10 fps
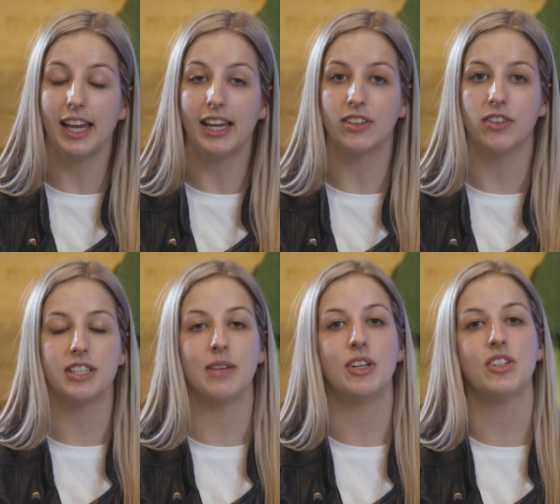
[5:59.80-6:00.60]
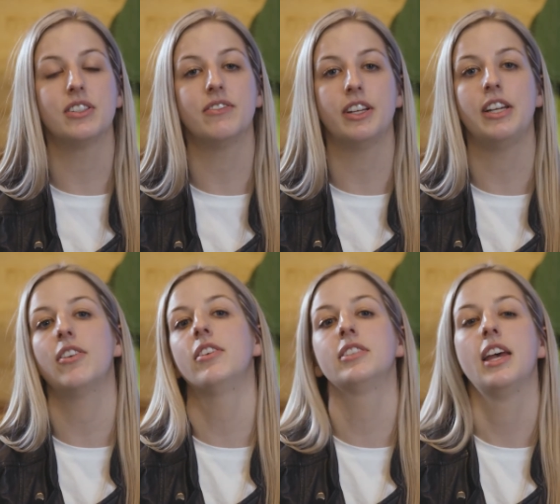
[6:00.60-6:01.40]
in those images and
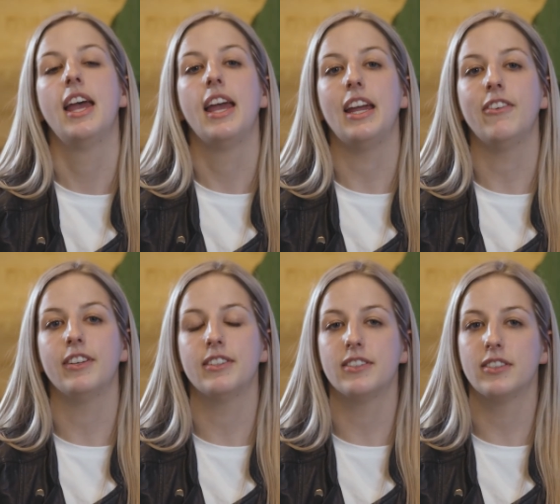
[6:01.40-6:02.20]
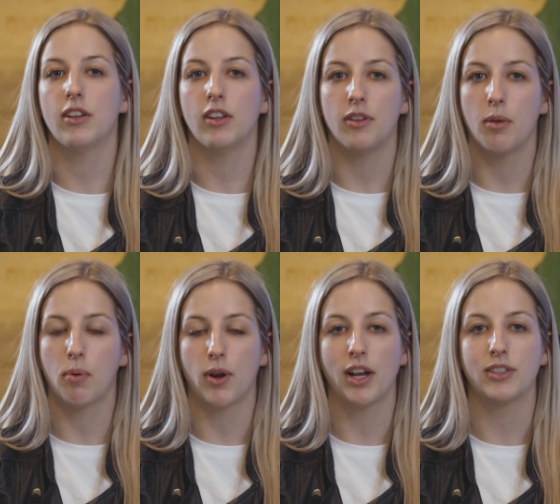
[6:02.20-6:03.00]
videos. If it's the
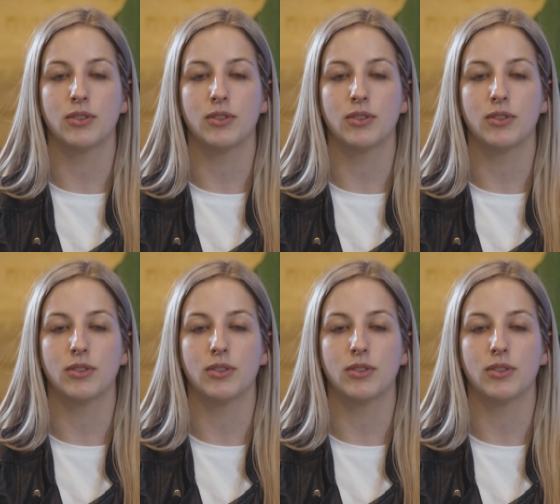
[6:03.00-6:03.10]
product or